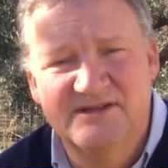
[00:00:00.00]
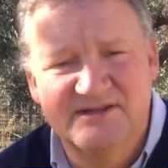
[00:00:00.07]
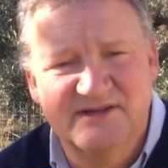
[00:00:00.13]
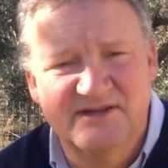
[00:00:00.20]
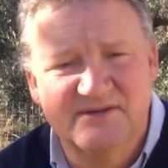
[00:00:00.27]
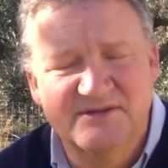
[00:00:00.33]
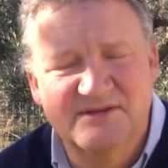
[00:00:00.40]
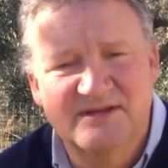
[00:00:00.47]

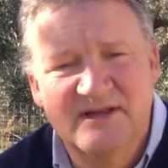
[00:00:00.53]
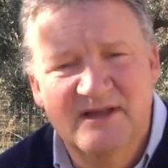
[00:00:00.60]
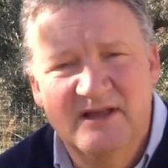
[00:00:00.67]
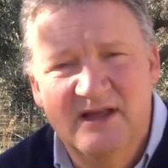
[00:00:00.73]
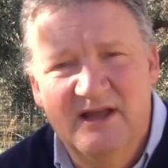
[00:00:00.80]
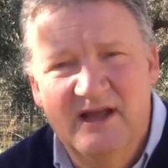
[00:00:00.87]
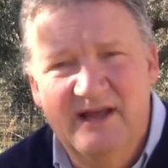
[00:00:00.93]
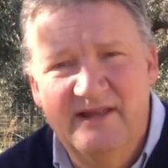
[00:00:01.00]
skills.
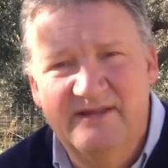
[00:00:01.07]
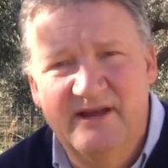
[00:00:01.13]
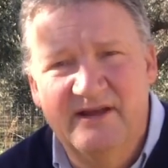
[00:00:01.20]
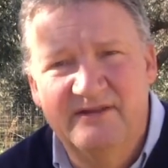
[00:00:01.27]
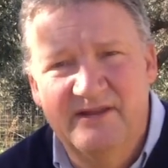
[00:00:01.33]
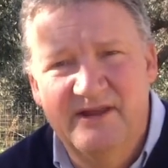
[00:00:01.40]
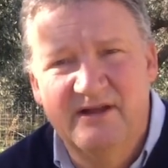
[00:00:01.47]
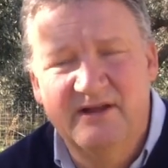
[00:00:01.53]
Uh,
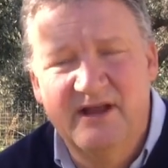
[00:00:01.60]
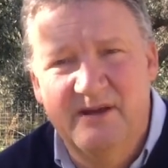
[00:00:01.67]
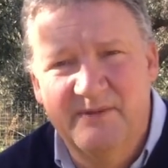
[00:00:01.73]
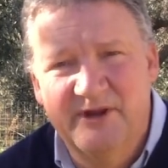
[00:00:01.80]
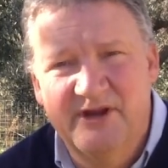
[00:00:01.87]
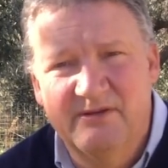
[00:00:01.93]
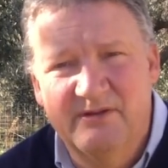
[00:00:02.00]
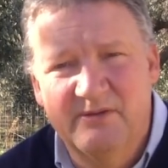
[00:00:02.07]
they'll come, I
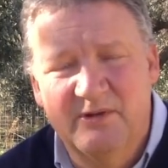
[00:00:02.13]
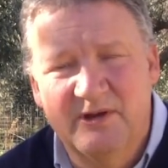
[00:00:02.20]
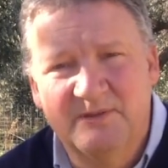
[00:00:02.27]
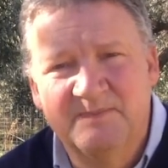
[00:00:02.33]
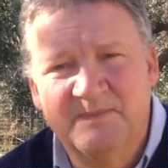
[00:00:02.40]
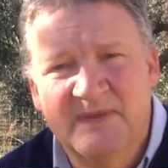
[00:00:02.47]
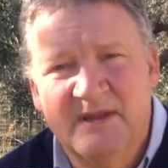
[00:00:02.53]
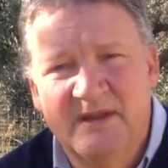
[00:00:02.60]
know they will,
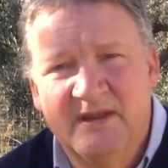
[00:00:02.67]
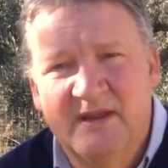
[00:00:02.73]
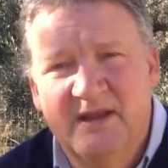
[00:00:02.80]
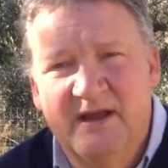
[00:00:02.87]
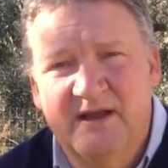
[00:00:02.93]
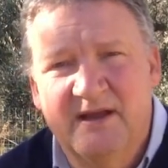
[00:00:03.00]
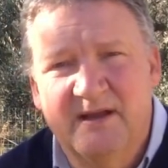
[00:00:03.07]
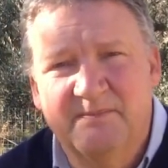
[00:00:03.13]

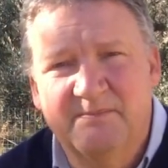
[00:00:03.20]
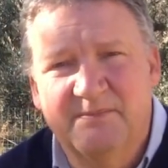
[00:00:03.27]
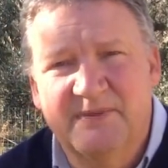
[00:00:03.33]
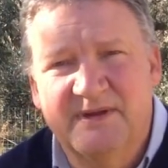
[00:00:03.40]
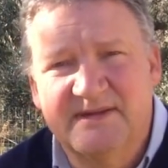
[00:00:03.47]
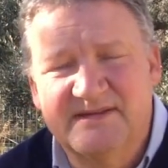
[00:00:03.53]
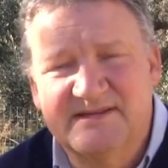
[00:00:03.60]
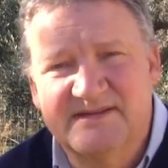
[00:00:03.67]
um,
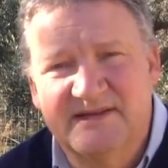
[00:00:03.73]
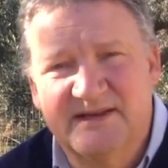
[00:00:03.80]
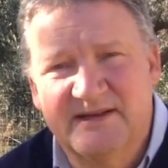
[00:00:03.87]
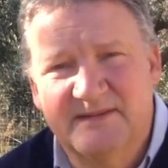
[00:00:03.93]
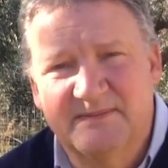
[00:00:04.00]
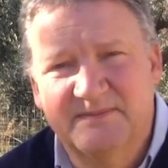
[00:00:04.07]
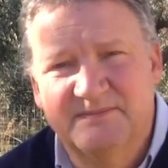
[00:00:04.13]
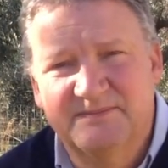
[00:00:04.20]
but
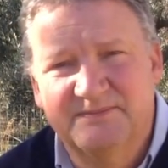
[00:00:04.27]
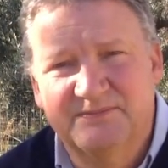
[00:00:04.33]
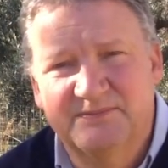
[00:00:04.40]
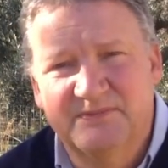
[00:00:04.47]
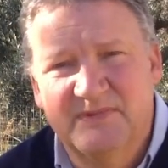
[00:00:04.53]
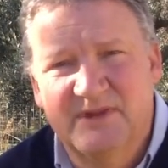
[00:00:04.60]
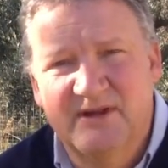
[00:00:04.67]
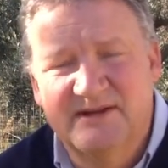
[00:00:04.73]
um,
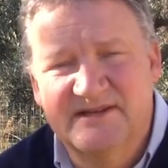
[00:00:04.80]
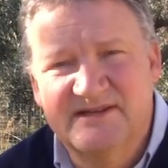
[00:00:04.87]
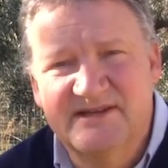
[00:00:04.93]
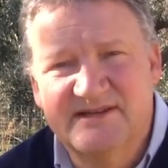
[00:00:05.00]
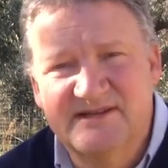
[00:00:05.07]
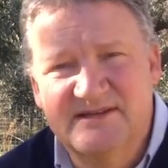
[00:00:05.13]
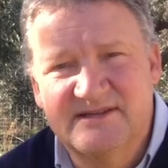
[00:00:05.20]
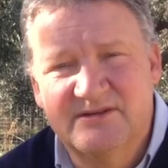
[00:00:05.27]
no, it's
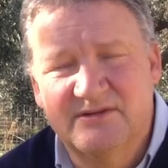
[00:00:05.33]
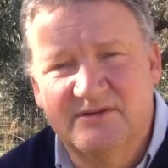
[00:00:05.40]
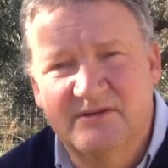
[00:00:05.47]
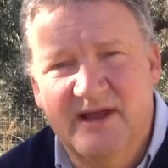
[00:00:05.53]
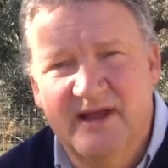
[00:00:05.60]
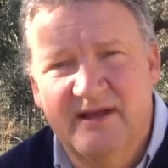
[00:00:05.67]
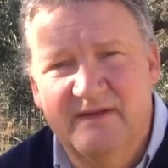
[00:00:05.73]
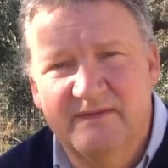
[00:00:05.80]
nice to
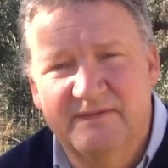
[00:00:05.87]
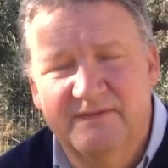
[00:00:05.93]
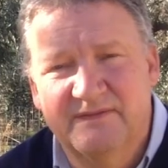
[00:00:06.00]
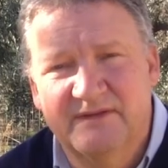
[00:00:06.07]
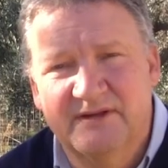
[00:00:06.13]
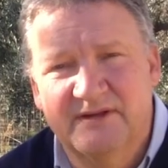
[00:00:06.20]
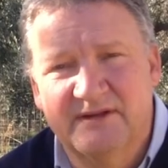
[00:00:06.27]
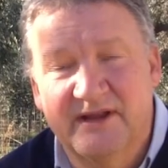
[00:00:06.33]
have
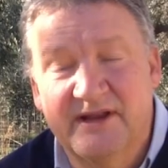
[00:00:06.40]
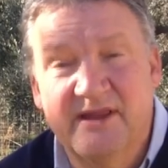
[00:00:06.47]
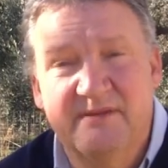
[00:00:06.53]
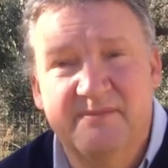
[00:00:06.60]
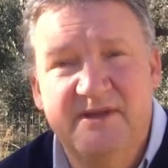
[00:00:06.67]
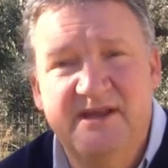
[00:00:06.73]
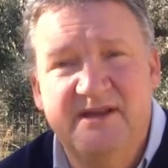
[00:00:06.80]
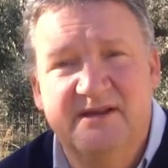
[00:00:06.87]
uh, another
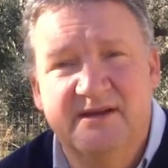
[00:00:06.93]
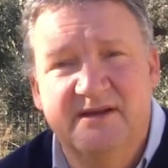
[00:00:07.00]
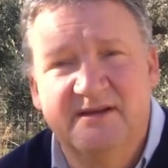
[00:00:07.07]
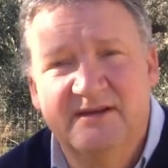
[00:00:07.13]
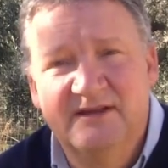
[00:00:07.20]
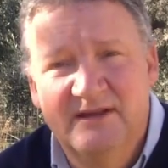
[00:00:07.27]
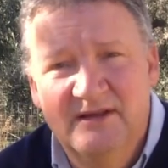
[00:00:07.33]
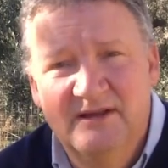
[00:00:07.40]
media
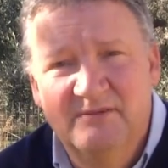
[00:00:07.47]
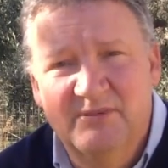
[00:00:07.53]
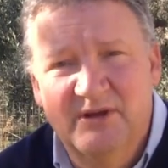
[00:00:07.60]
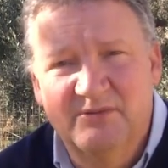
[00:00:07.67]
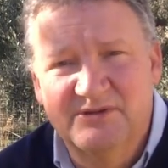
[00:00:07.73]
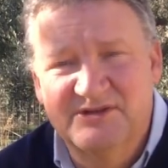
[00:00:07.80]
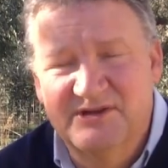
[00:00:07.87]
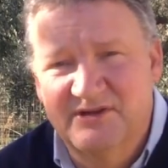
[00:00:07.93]
by
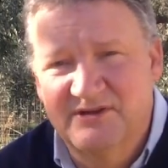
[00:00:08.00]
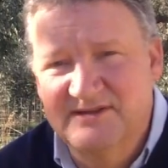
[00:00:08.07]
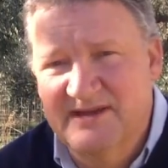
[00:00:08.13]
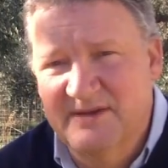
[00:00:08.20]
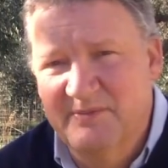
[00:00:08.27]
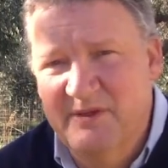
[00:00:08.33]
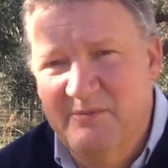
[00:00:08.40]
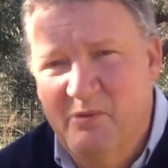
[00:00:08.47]
which to
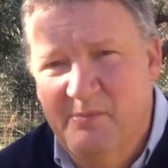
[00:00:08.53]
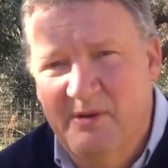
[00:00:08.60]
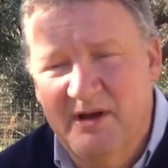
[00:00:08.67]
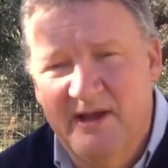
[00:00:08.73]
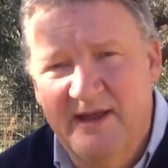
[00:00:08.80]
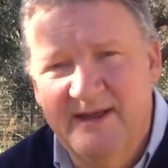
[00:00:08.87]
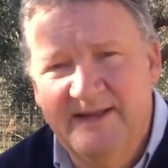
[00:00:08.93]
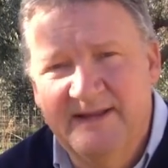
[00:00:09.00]
contact people
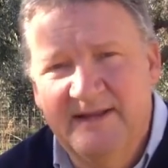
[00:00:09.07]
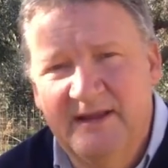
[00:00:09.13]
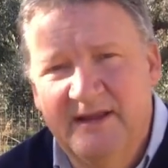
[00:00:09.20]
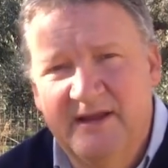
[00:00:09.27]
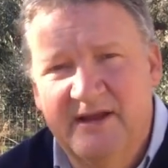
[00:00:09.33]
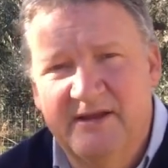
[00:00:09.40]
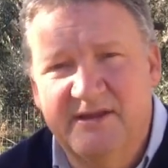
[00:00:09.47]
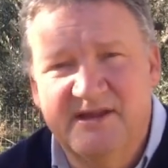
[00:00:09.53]
by.
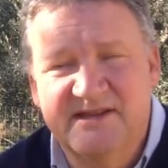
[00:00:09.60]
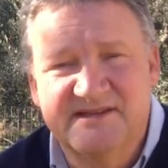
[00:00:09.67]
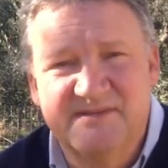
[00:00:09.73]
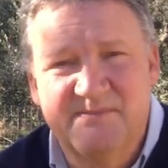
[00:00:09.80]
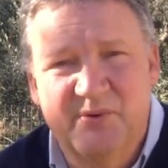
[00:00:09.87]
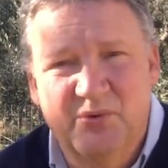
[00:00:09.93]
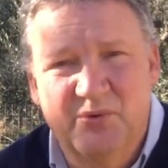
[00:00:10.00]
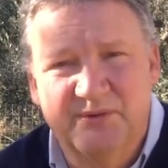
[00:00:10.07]
I think it's
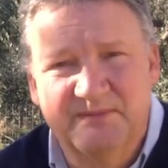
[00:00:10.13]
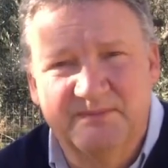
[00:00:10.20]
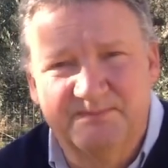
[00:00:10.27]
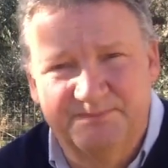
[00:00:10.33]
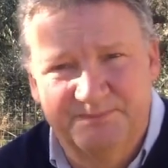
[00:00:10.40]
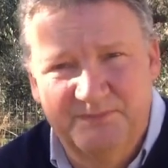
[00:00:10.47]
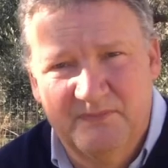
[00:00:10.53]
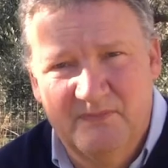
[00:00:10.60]
important.
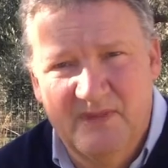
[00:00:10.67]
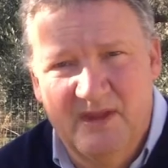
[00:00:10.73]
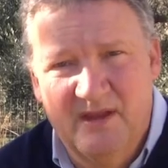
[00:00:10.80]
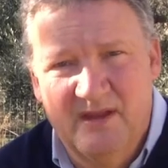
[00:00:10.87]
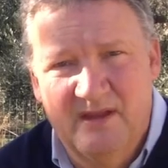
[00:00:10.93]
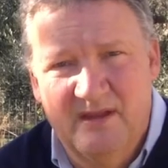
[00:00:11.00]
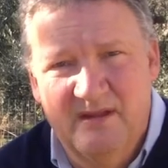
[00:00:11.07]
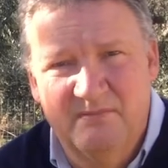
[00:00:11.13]

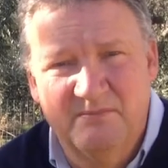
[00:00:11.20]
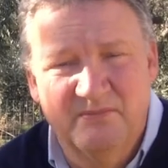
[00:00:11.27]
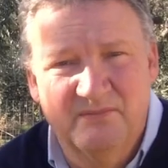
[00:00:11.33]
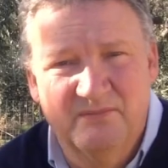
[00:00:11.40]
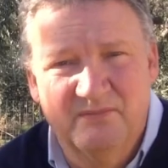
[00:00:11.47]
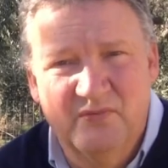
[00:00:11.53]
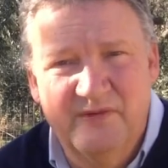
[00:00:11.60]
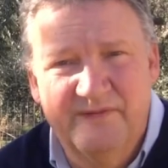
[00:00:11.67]
Um,
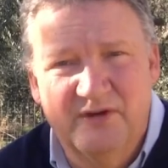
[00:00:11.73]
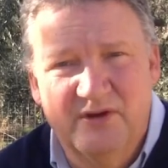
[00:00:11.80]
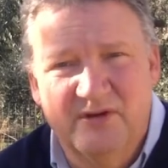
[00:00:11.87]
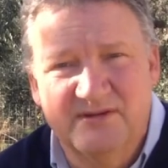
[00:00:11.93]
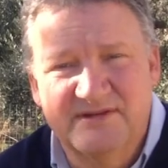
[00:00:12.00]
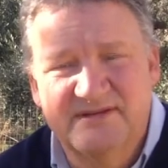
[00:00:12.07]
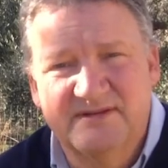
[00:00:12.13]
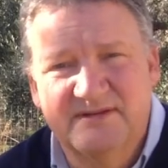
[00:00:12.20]
we've
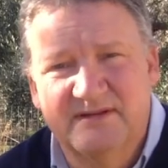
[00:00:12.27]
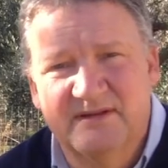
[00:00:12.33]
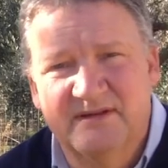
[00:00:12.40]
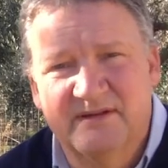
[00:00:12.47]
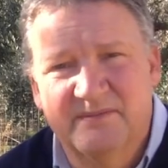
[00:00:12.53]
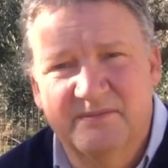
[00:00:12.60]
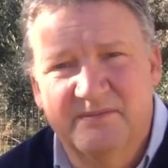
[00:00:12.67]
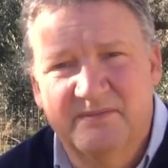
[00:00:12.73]
got
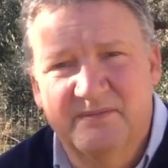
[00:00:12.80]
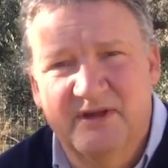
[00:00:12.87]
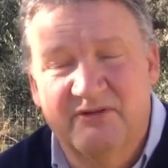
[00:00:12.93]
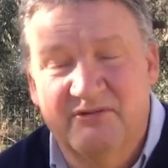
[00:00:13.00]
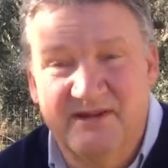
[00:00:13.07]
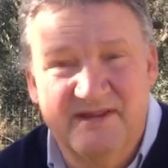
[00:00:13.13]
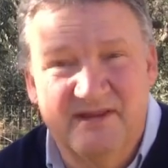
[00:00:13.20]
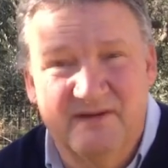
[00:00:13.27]
um, a
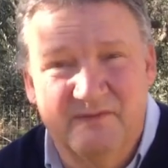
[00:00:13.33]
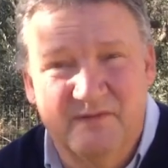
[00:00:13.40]
great deal of